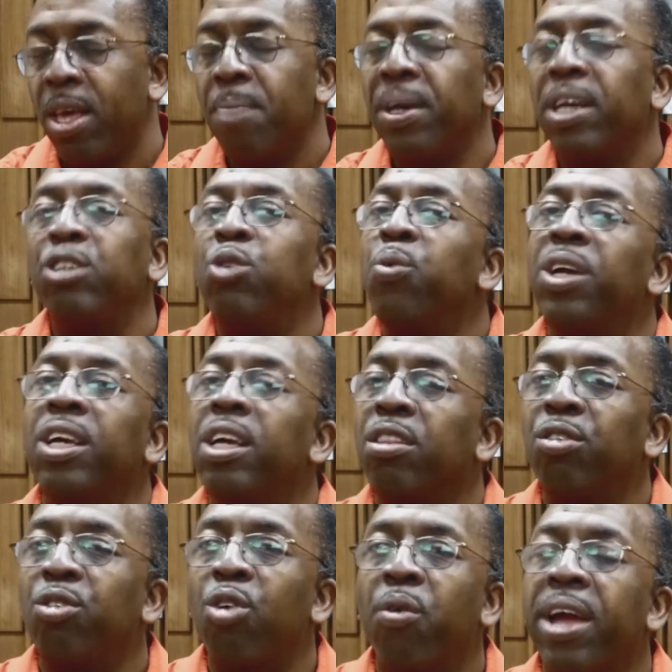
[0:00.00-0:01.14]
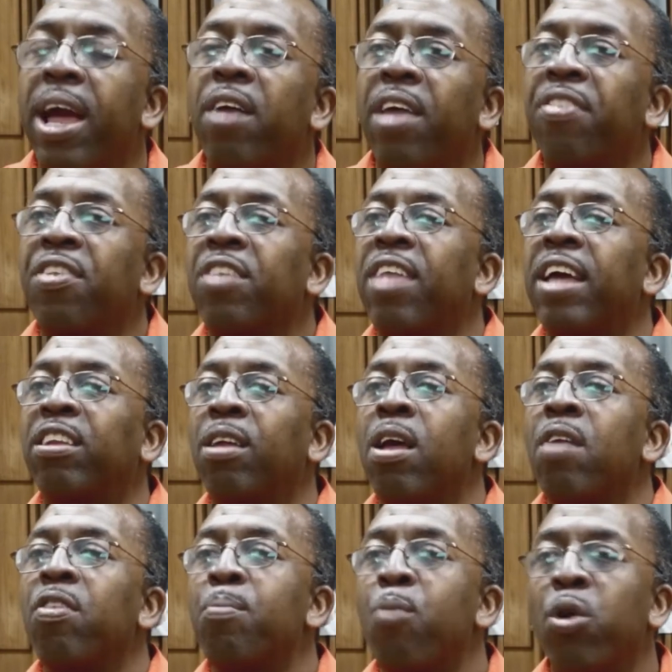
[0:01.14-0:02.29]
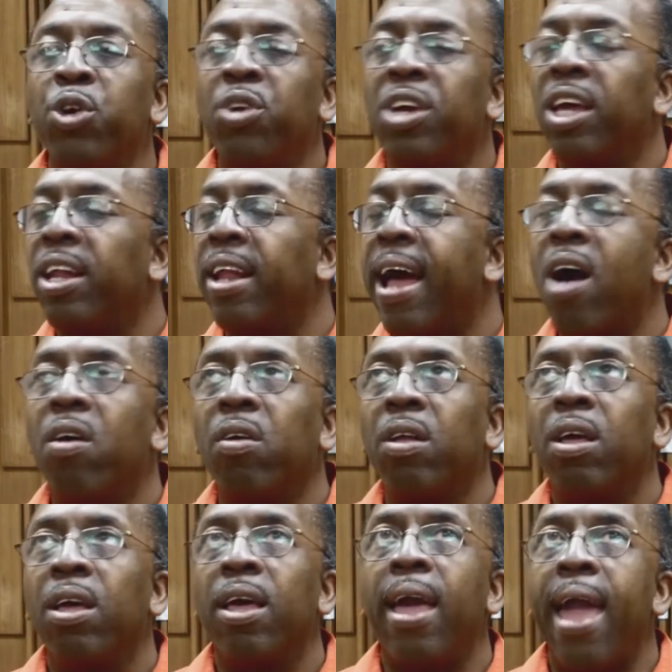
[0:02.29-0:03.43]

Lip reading: Because you want to get the story out. And I think that's the more you get it out,